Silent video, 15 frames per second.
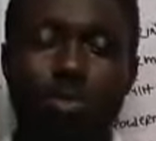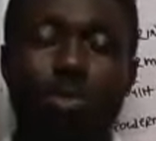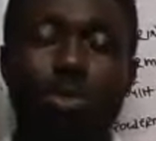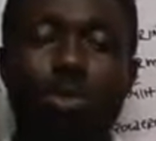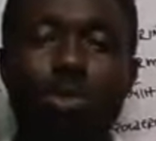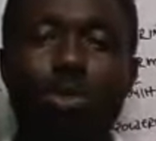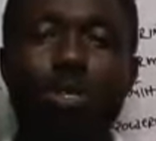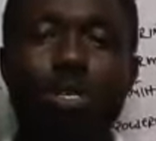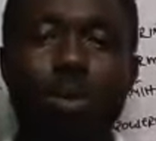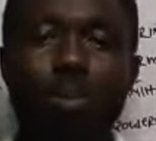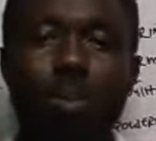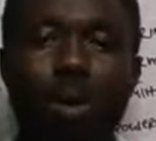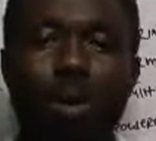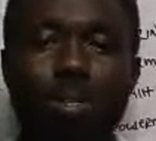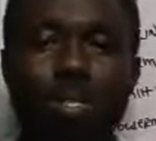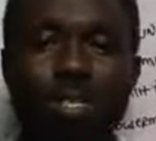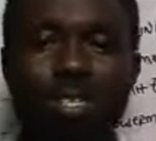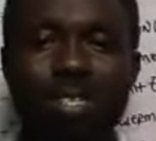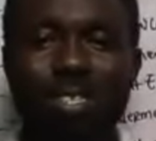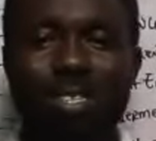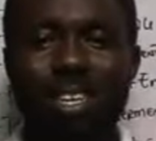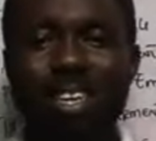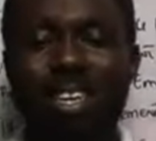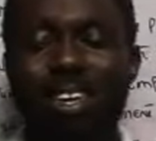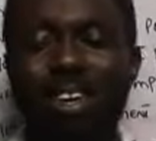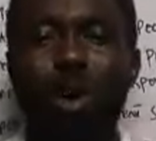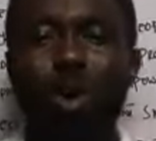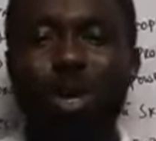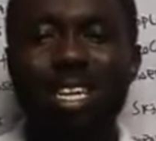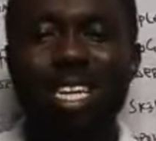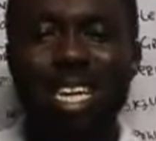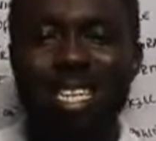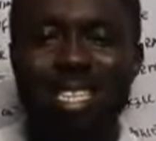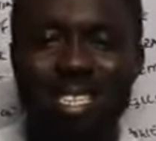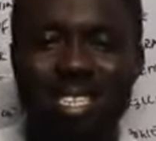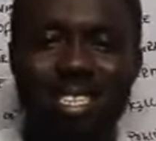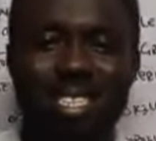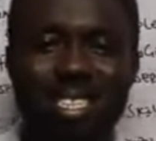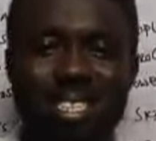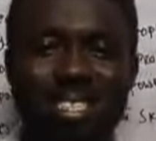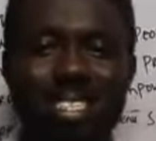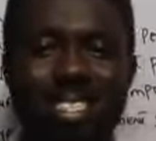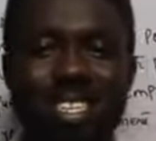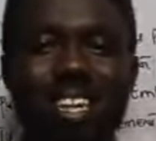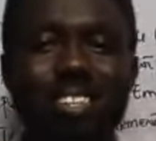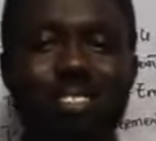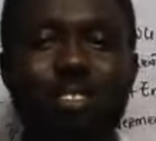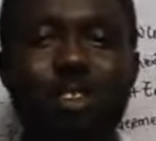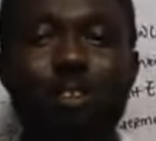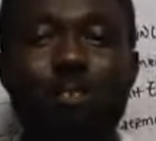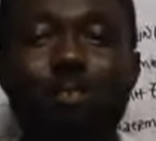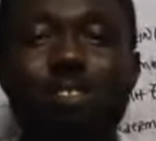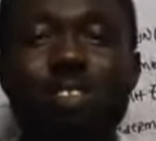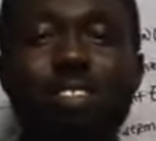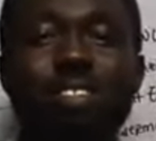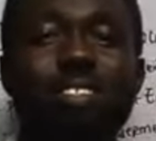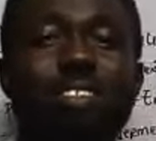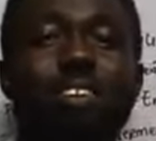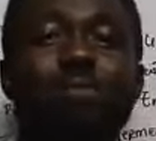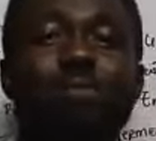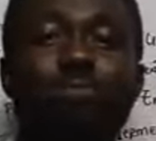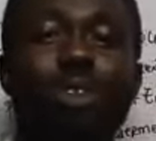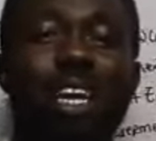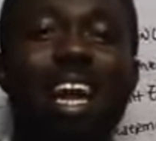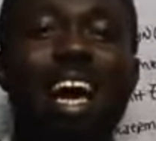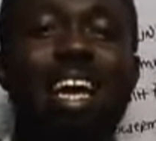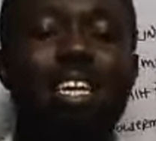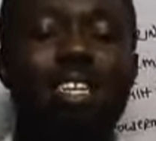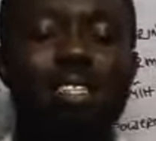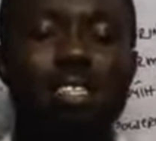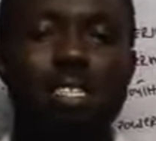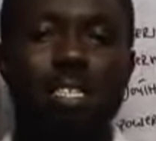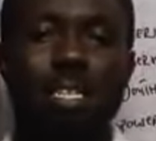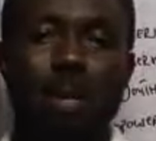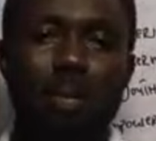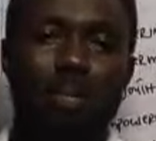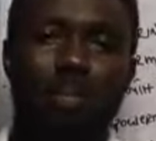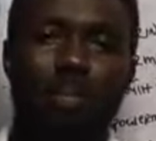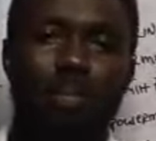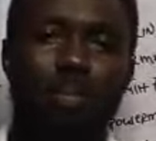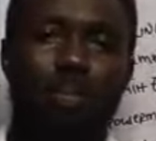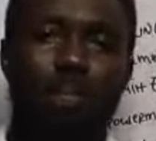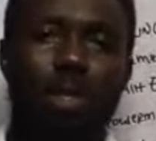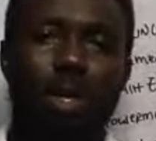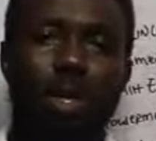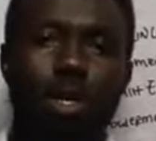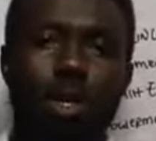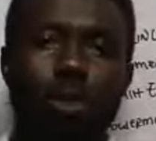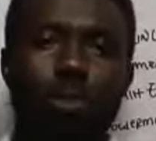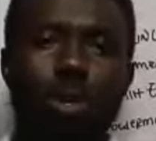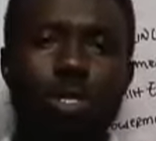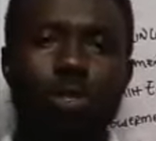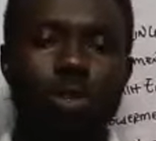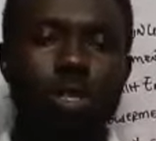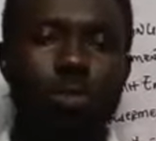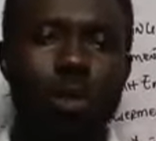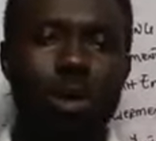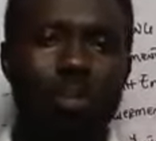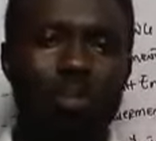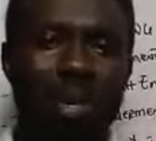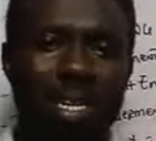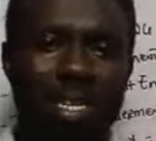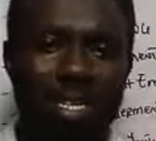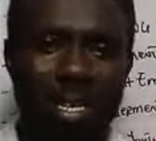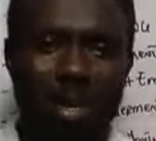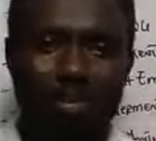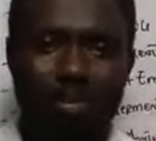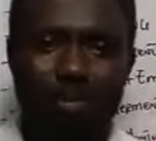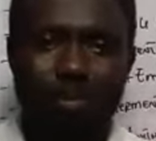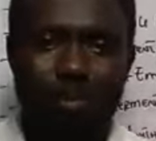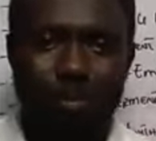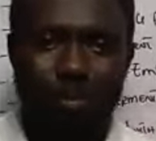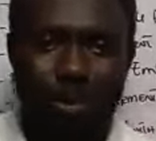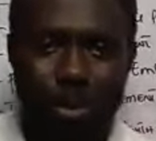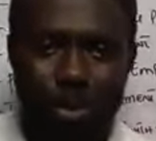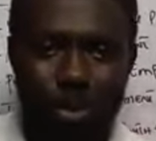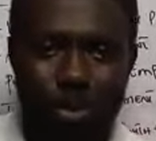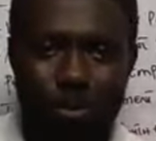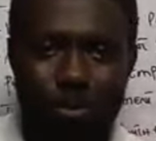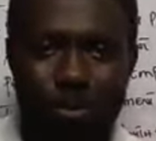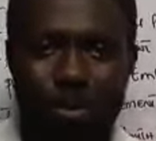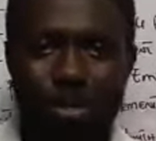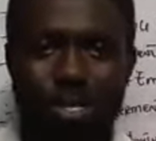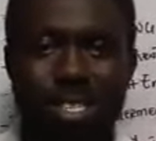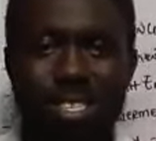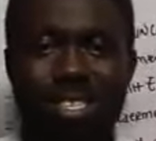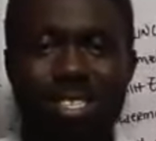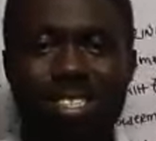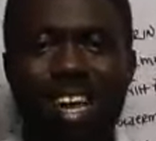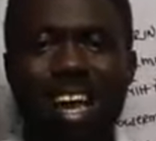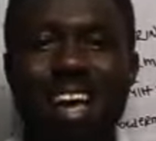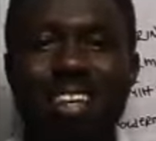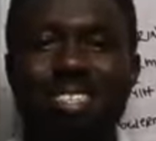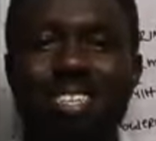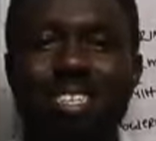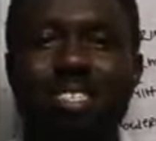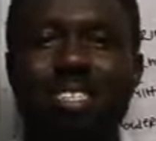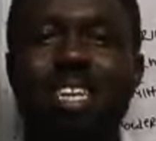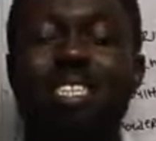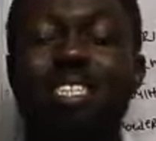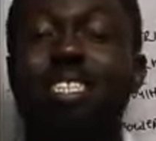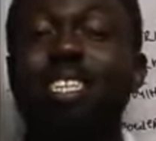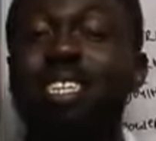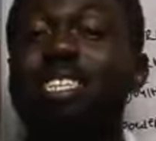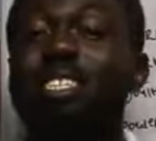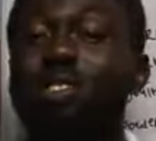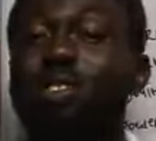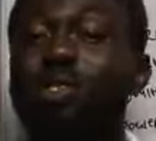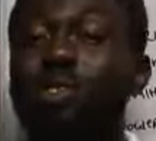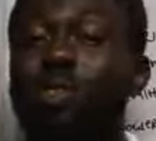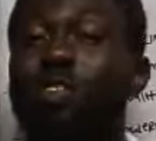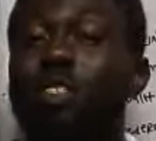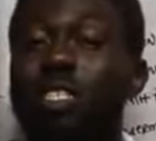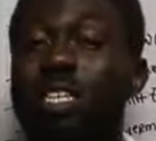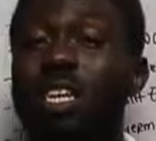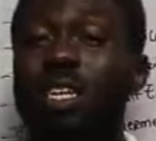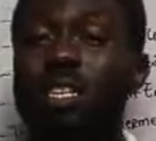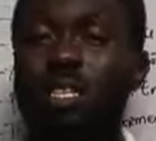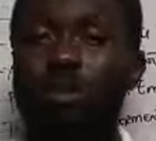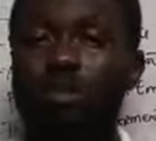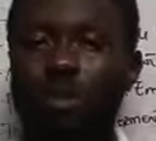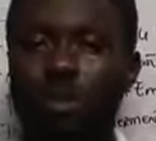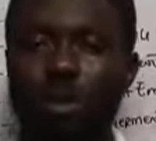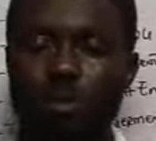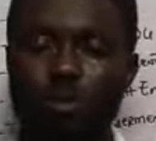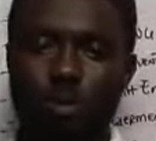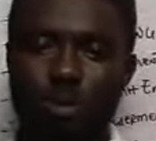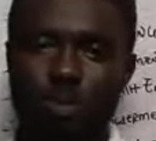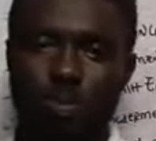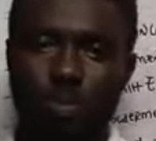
We are talking about inculcating this sense of self-reliance in them. We are talking about make them feel this essence that they need to sustain themselves.